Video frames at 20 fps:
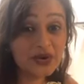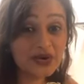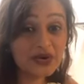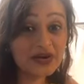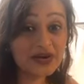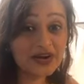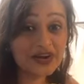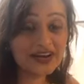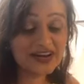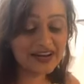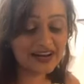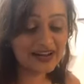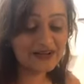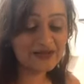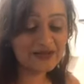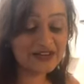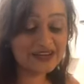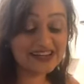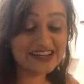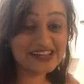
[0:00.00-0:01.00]
Good. I
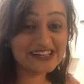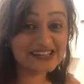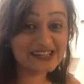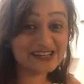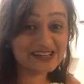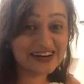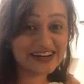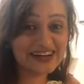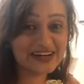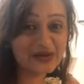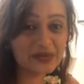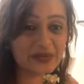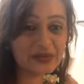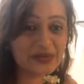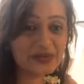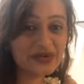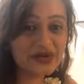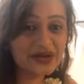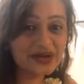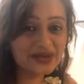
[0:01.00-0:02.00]
want you guys to try it.
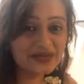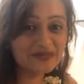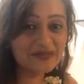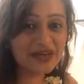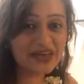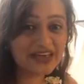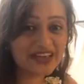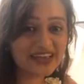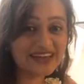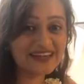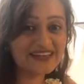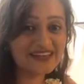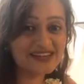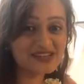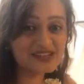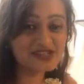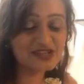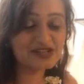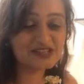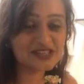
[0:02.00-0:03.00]
Make it.
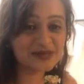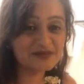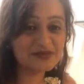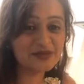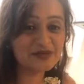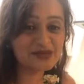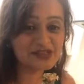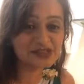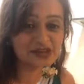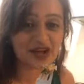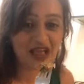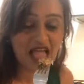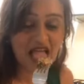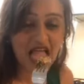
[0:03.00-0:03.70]
Just send me a picture.